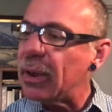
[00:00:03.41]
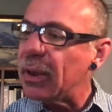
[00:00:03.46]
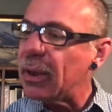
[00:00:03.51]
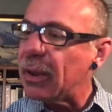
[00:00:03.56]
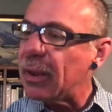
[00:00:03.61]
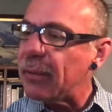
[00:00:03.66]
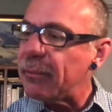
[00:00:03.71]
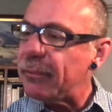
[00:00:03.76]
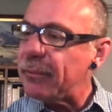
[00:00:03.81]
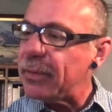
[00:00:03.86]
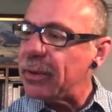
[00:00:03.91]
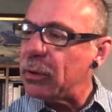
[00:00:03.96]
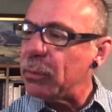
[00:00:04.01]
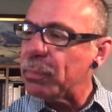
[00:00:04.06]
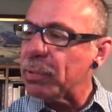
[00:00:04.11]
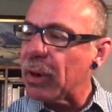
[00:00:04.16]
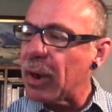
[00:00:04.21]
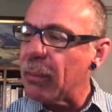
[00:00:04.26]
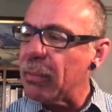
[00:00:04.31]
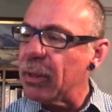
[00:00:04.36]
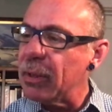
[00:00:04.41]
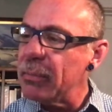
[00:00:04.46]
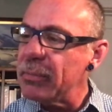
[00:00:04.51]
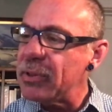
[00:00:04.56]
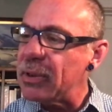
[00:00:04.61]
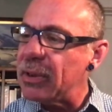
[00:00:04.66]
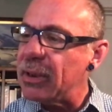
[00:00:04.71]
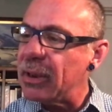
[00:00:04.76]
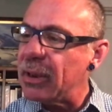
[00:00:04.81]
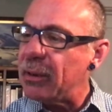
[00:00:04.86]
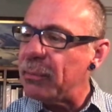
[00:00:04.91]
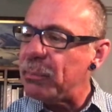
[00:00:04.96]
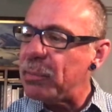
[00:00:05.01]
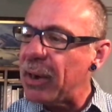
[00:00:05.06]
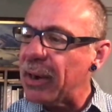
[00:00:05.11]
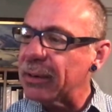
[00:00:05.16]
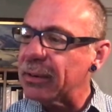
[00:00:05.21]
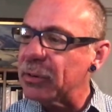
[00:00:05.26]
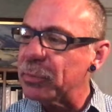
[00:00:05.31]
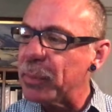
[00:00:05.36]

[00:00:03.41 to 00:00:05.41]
a few problems in practice